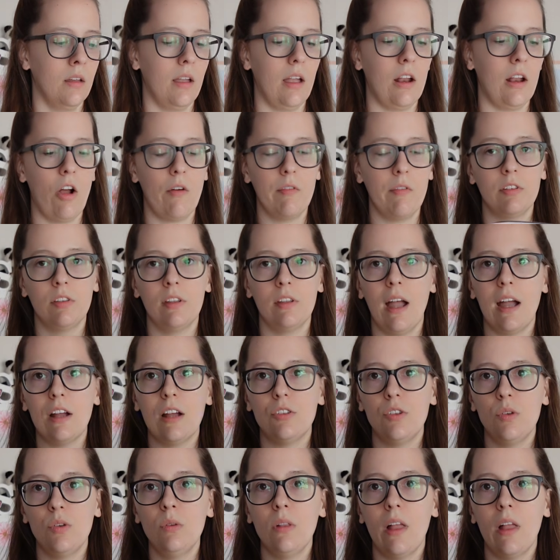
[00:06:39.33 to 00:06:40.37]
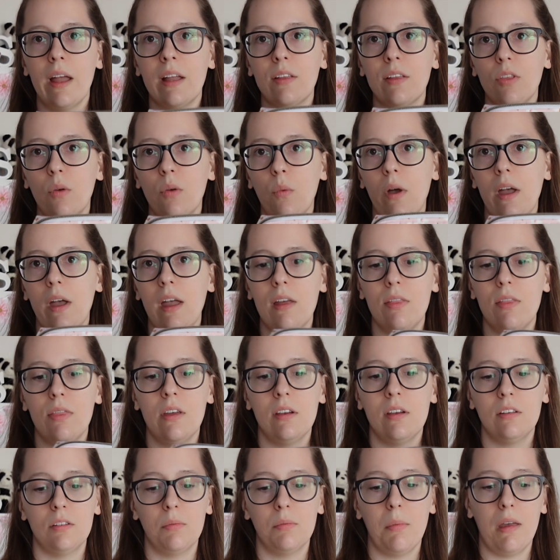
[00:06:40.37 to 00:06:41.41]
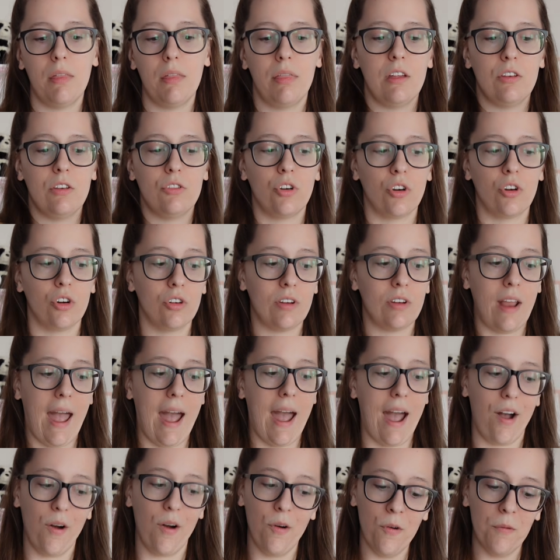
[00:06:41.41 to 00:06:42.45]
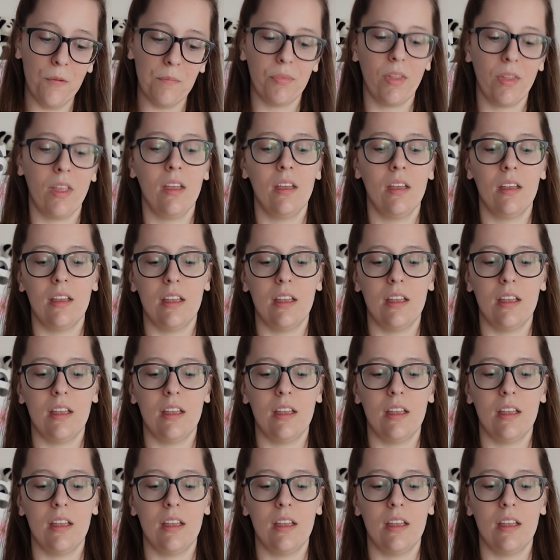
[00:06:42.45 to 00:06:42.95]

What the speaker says: And obviously I do like the way this method turned out.